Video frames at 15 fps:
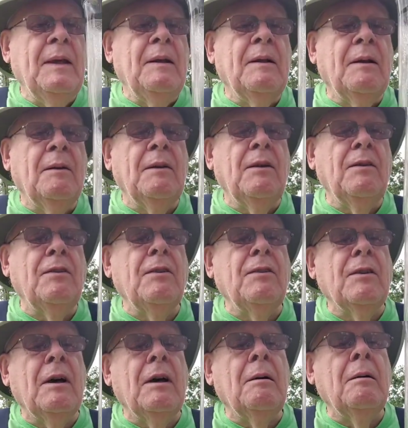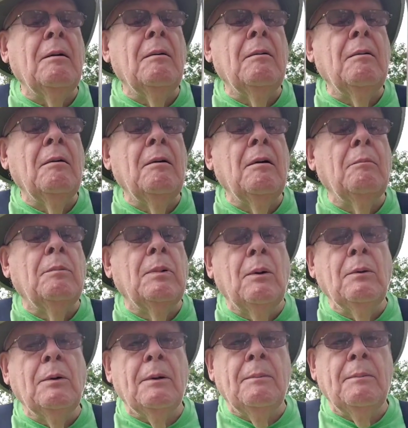Now this is a
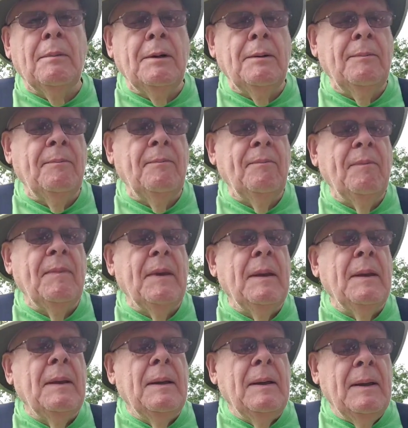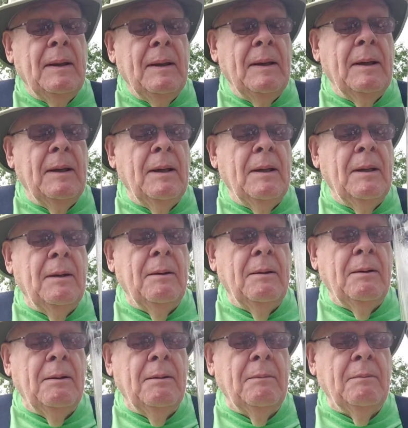Bodum,
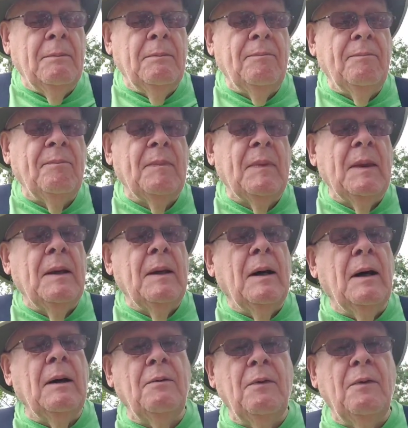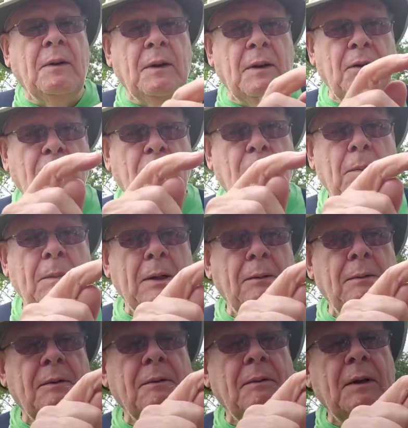and I fill it to
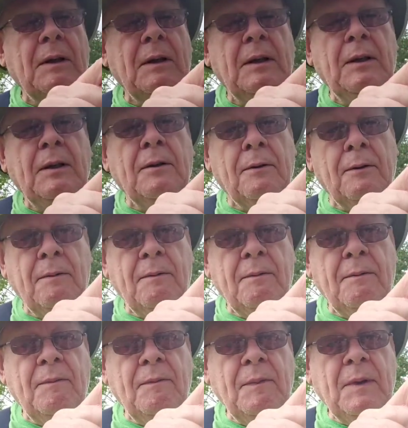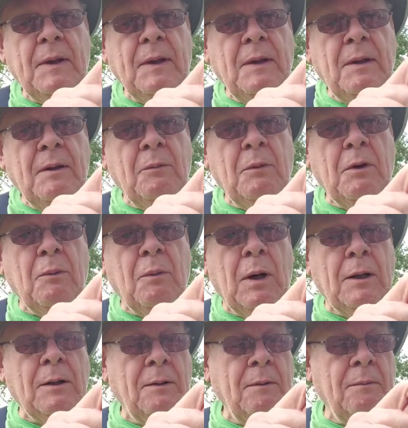about here with
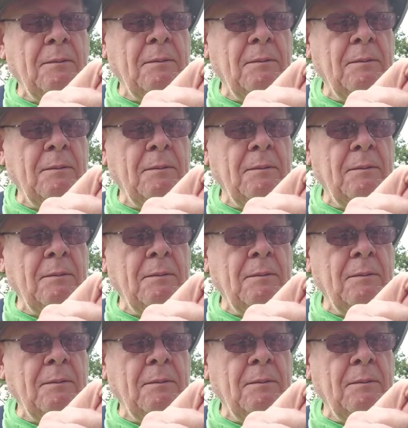water.